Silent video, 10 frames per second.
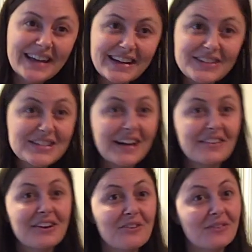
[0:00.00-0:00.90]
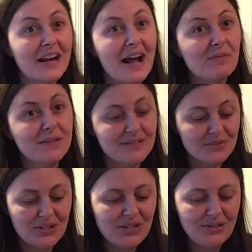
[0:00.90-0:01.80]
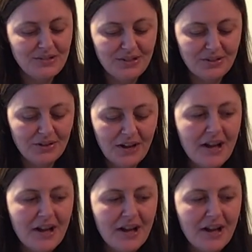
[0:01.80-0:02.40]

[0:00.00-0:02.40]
I don't know if it happens when you do,